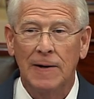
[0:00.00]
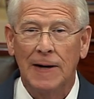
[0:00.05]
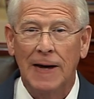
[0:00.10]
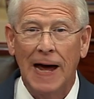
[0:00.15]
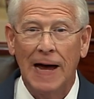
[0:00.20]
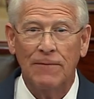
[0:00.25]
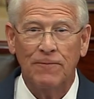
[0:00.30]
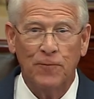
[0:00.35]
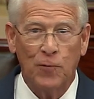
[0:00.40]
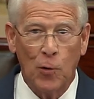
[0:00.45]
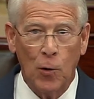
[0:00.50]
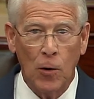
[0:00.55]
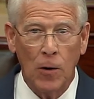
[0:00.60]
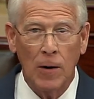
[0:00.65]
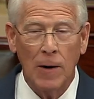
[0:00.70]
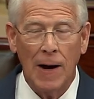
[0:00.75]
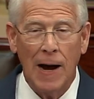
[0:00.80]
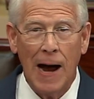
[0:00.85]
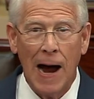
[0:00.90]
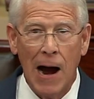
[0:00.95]
and for
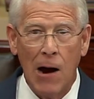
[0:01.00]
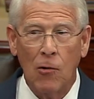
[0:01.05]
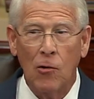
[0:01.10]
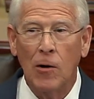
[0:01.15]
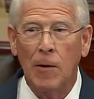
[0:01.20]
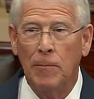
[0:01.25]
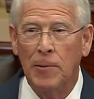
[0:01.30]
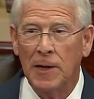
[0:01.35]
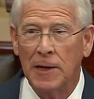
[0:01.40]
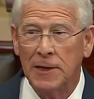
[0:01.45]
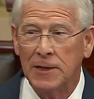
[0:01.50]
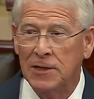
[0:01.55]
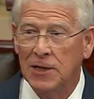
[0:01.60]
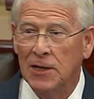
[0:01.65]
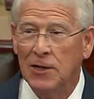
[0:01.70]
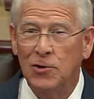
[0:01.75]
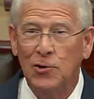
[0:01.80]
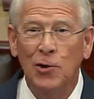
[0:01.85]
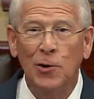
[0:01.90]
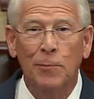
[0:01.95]
our
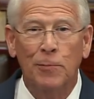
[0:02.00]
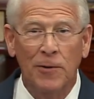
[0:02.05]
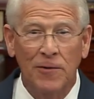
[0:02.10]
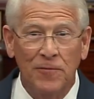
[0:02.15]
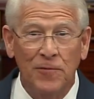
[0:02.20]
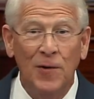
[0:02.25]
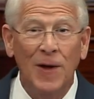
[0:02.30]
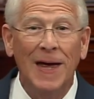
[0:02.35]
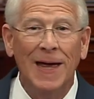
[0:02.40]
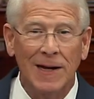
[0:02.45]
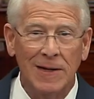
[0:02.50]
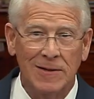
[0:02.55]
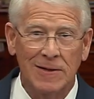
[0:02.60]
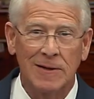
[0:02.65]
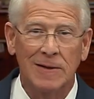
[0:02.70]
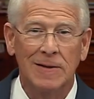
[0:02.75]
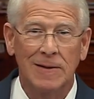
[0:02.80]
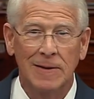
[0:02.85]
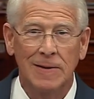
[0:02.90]
ability to prevent